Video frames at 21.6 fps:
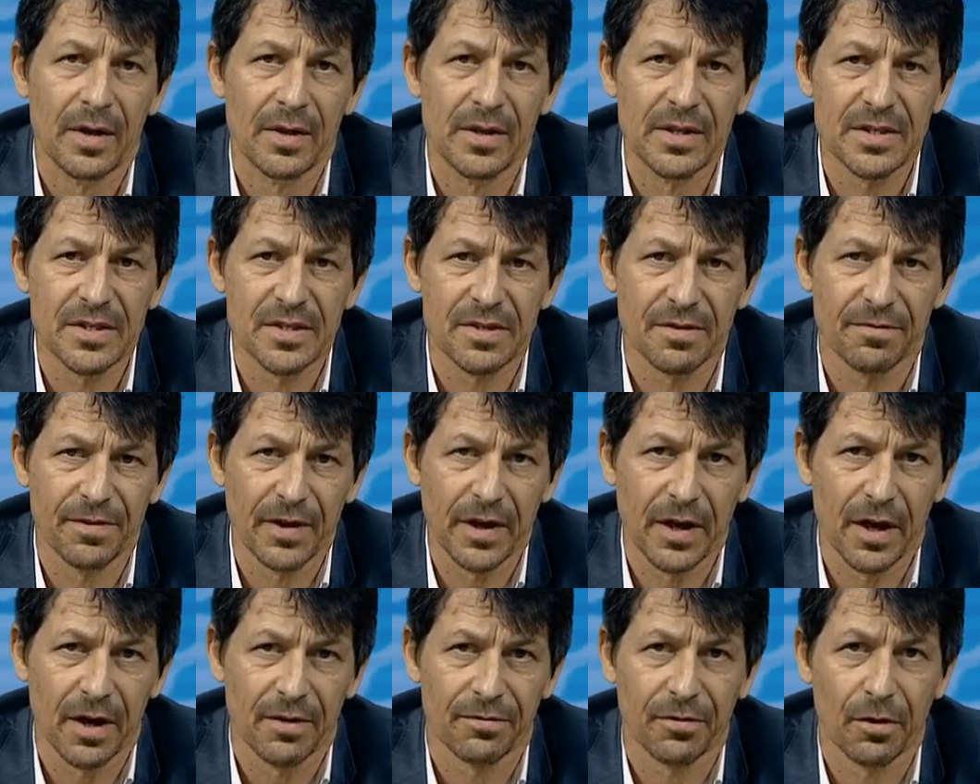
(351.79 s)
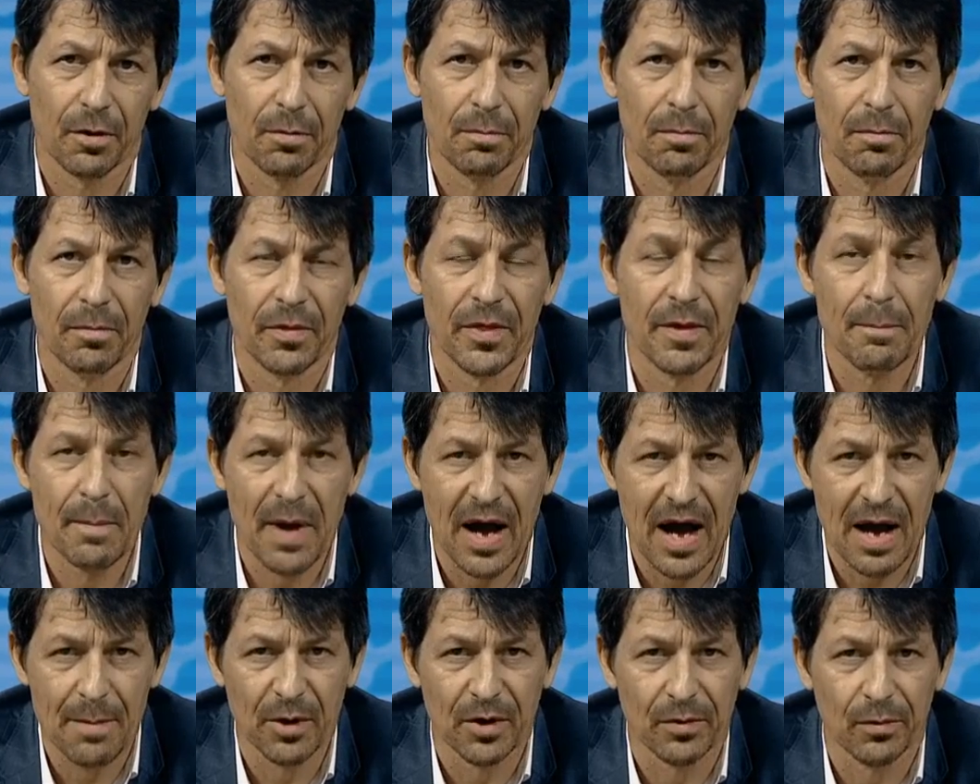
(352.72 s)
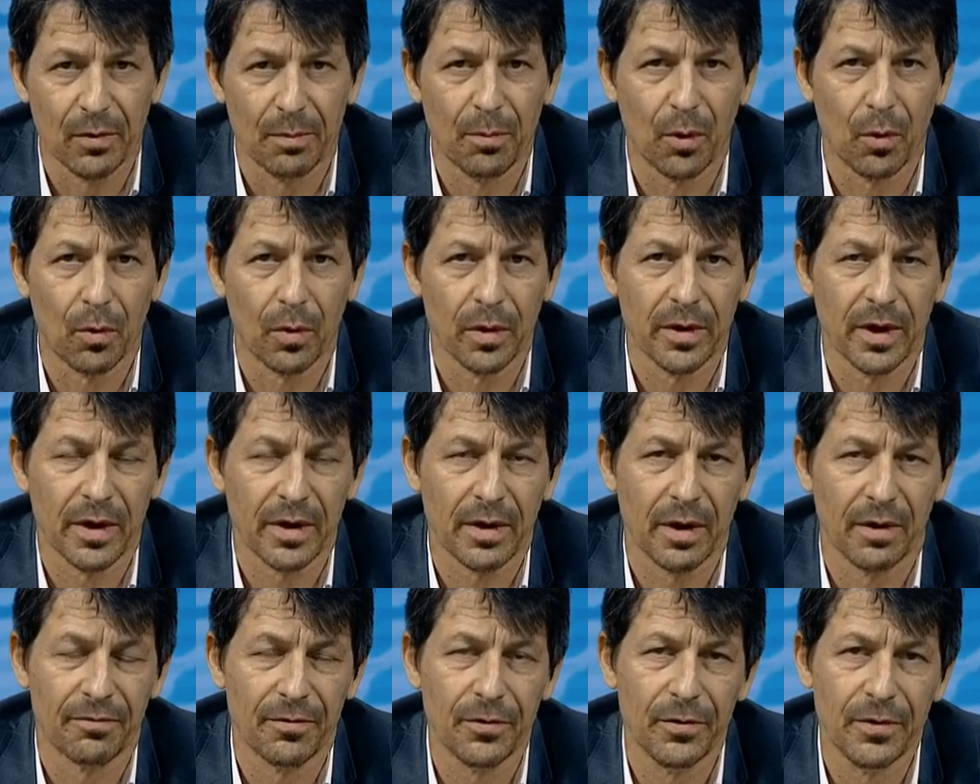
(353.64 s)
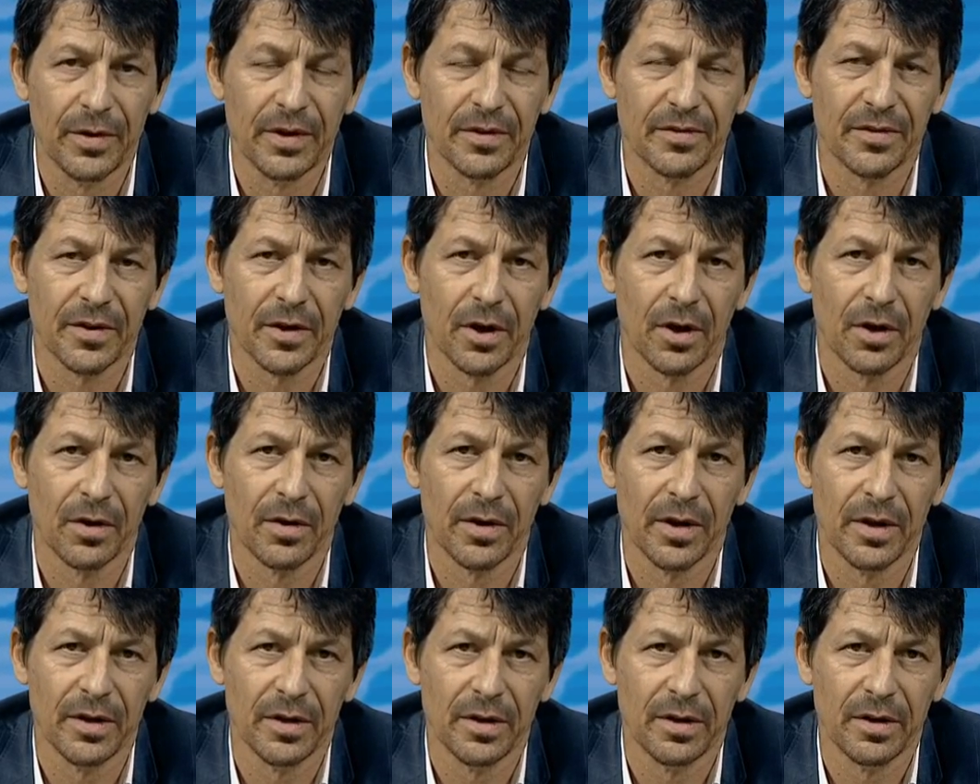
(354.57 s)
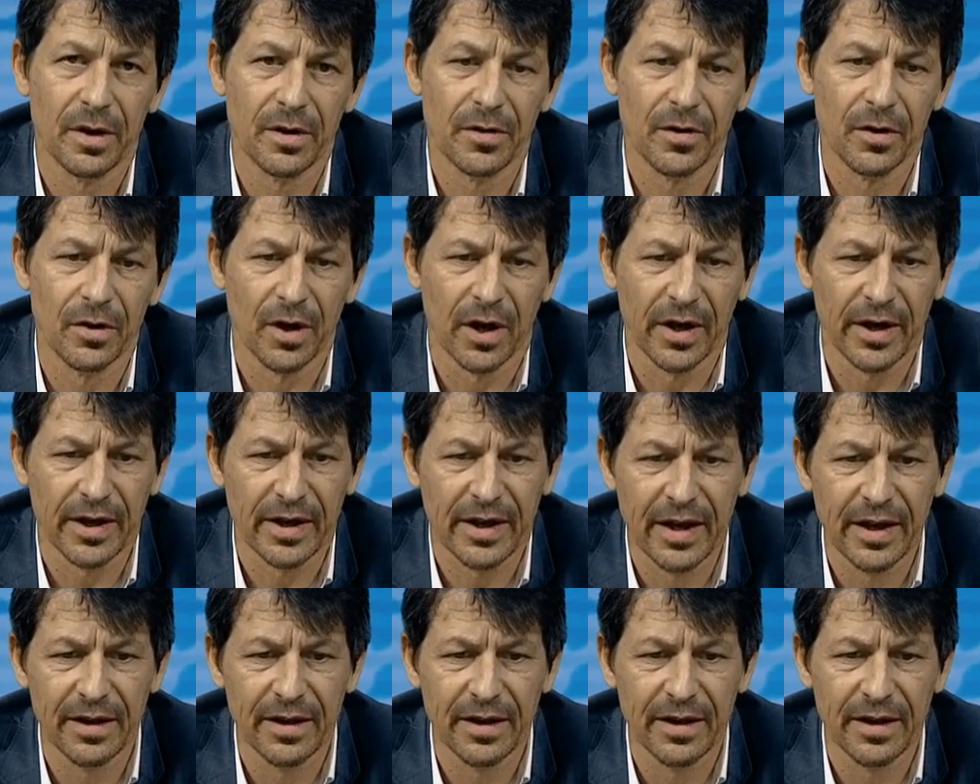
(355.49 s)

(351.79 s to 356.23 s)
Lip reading: This is a figure from the Marmot report a few years ago in the United